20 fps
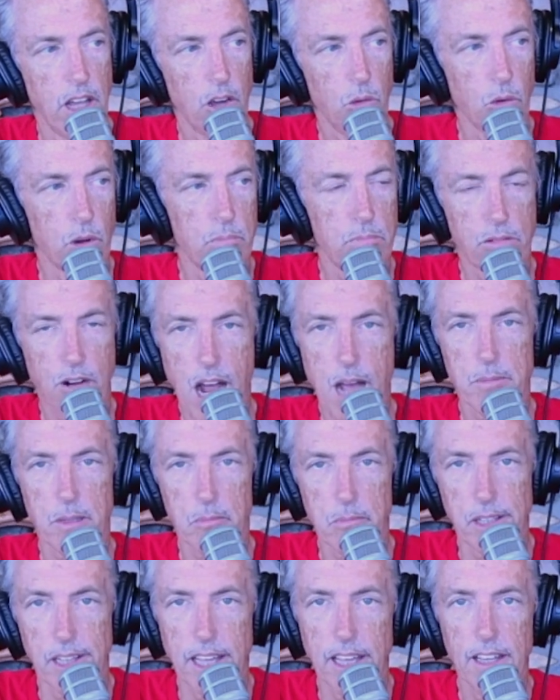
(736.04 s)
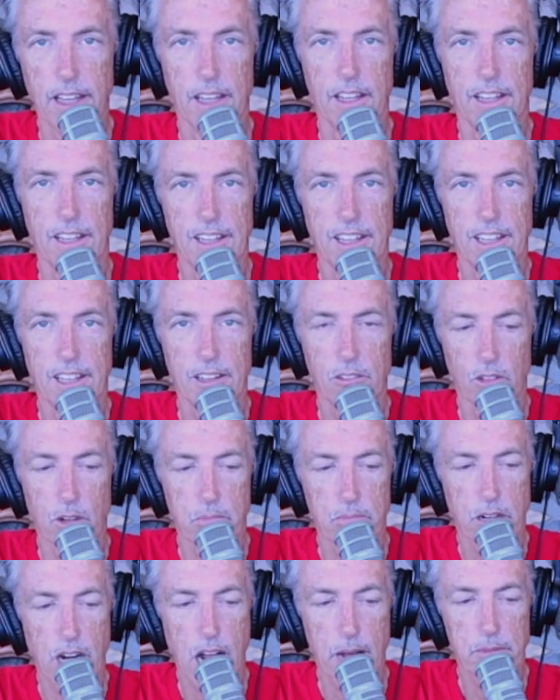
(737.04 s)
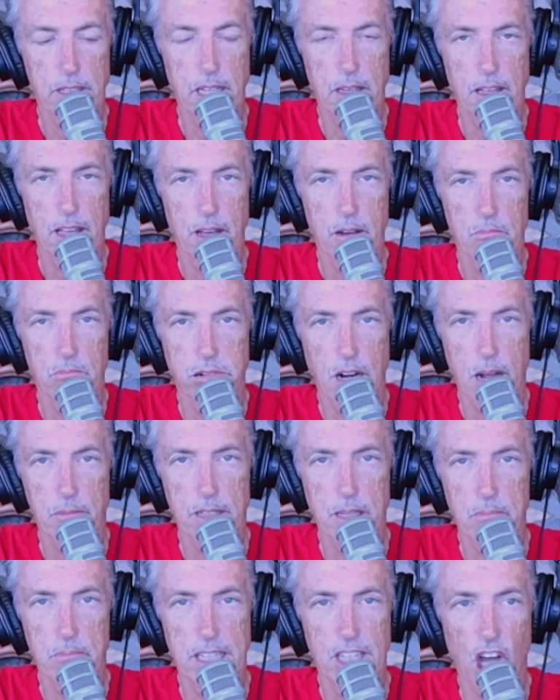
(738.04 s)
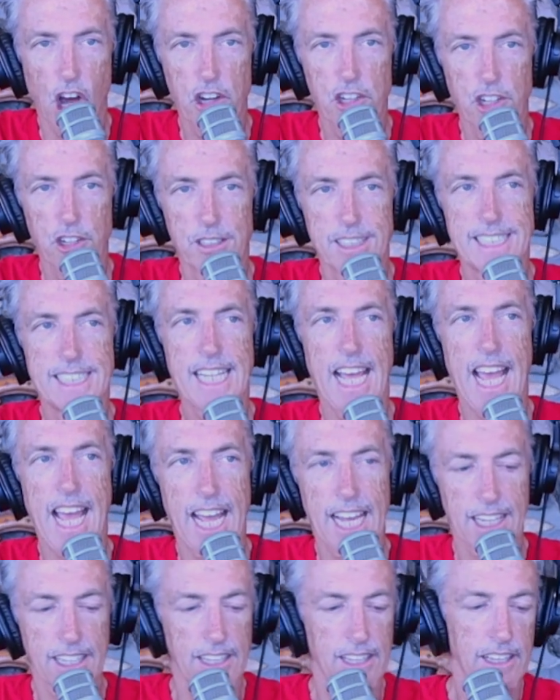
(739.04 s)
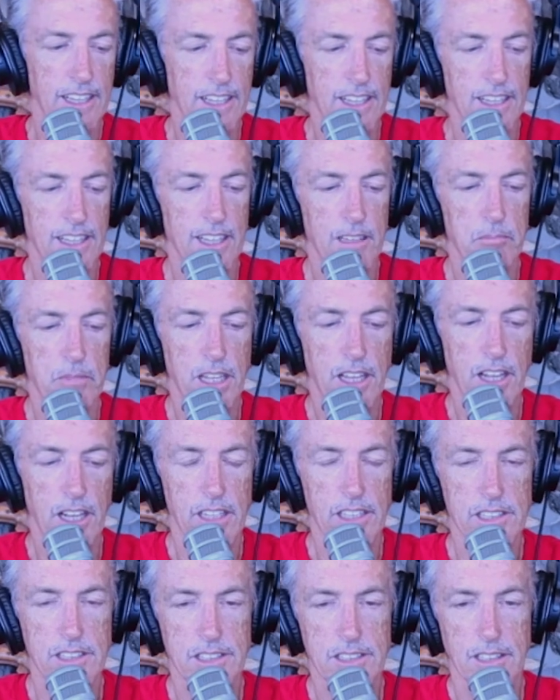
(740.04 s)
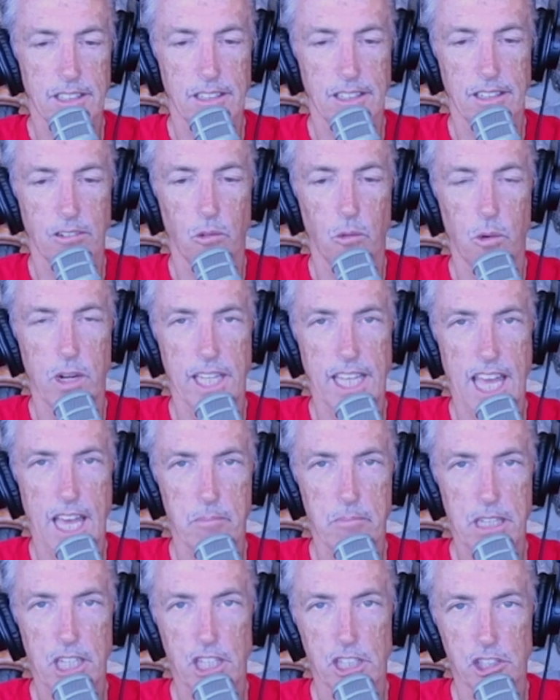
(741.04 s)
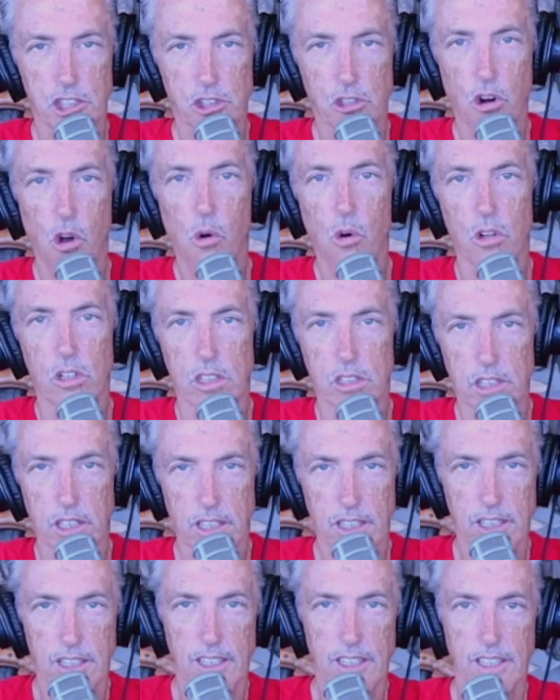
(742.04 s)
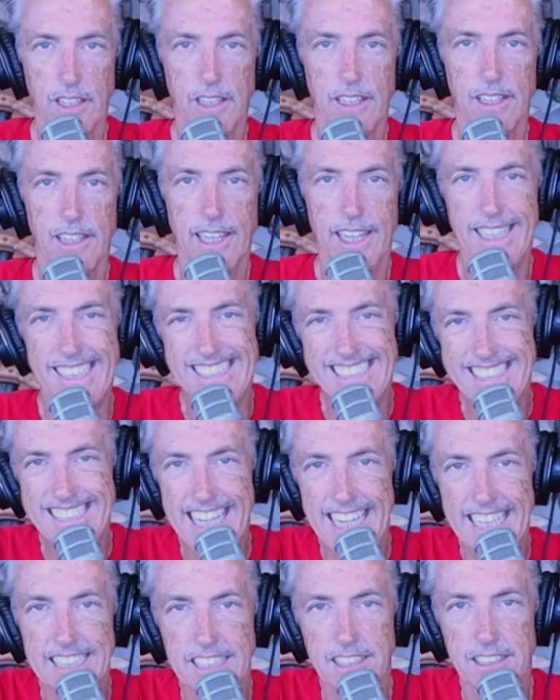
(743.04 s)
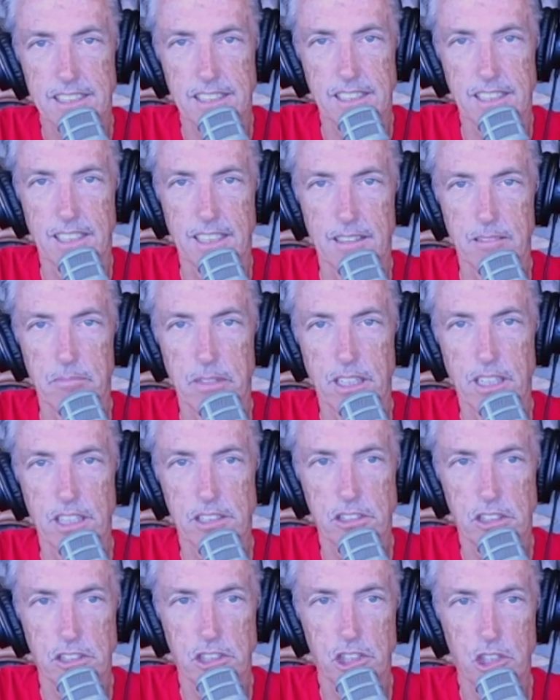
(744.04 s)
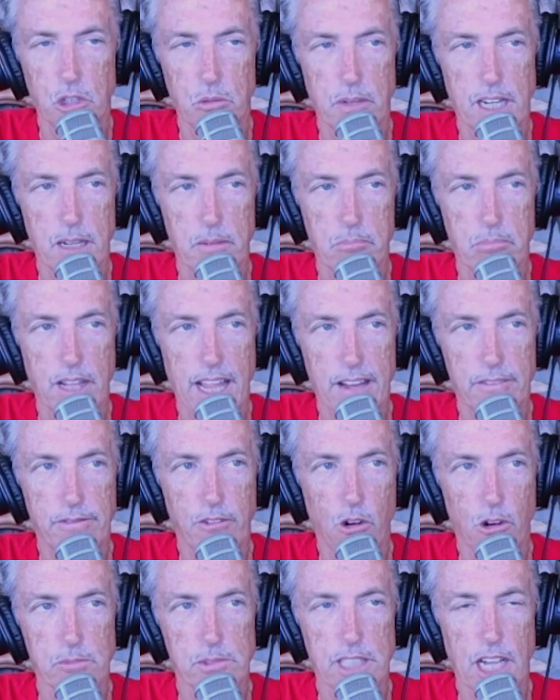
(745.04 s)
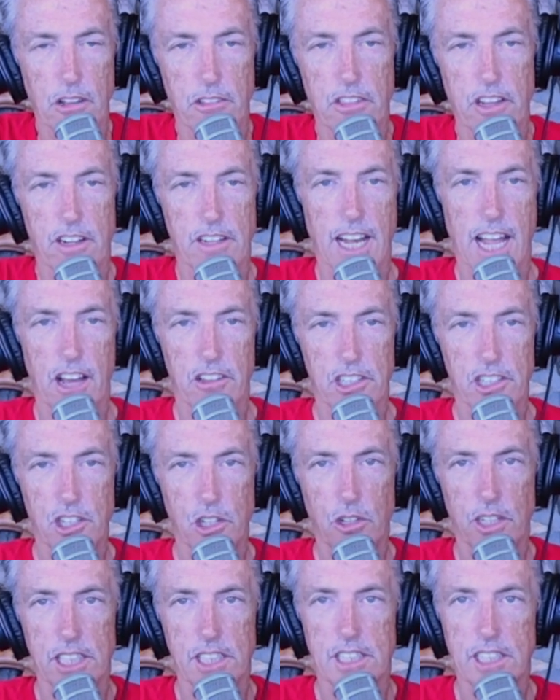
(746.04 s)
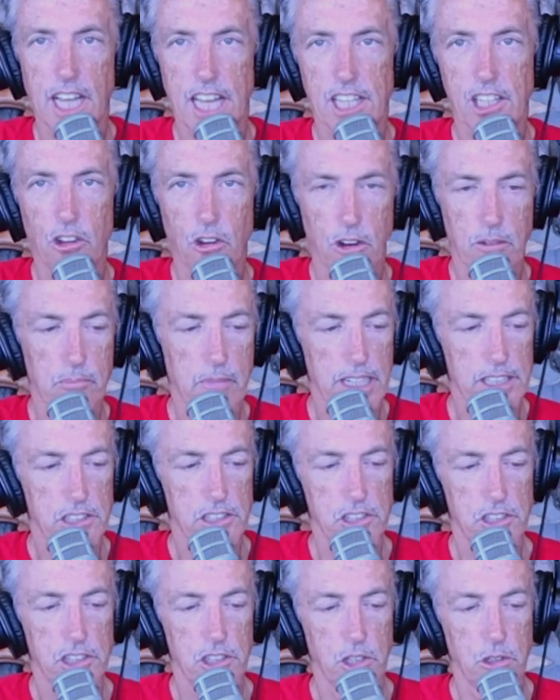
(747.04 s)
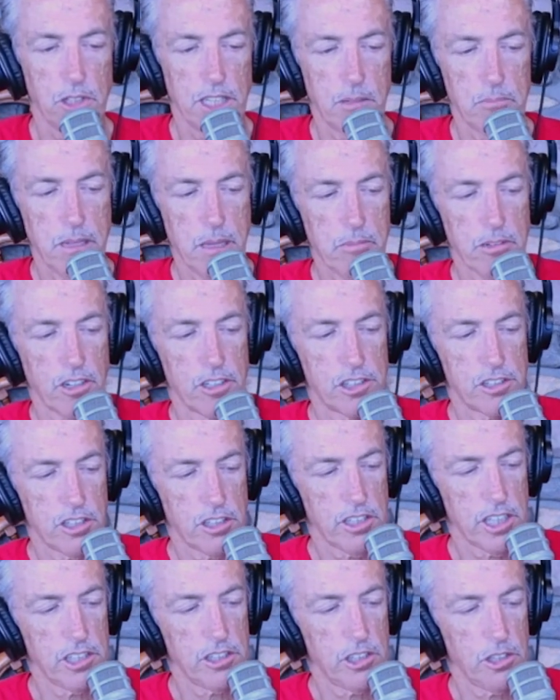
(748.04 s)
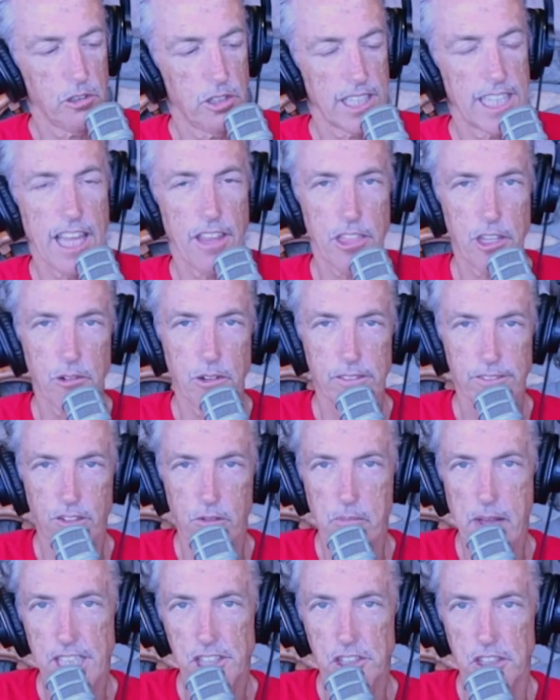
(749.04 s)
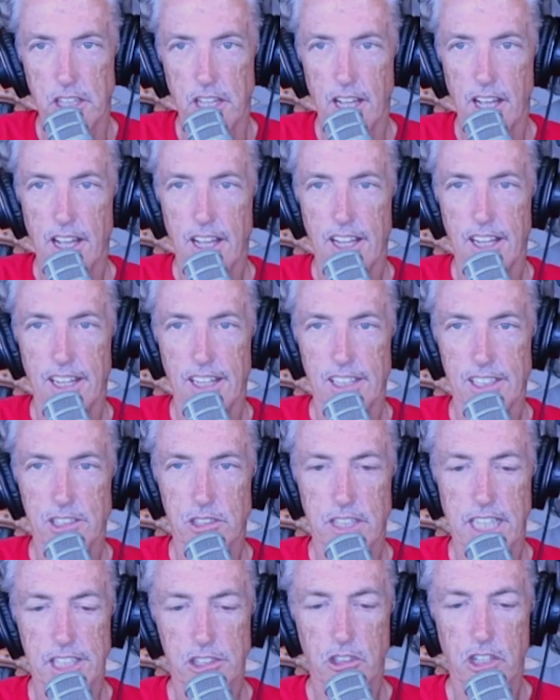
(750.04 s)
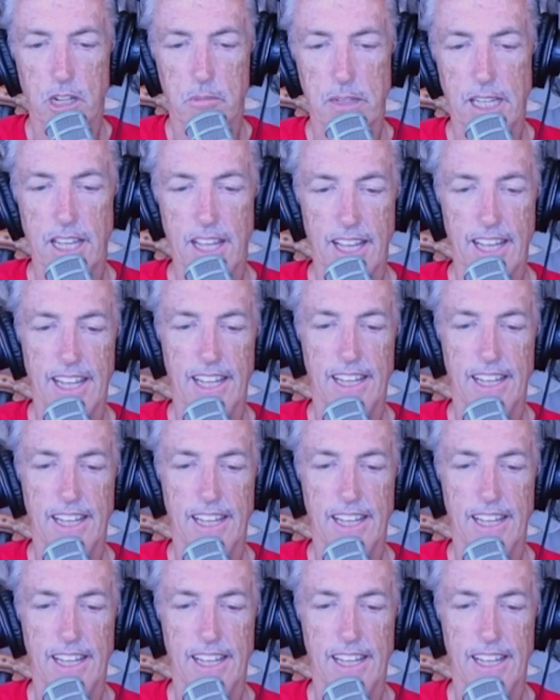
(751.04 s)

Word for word: will probably will probably probably be under attack, because we can't be controlled in a sense, because there's too many platforms out there now that you can take your message to, that people are turning to to get their information. So that's going to be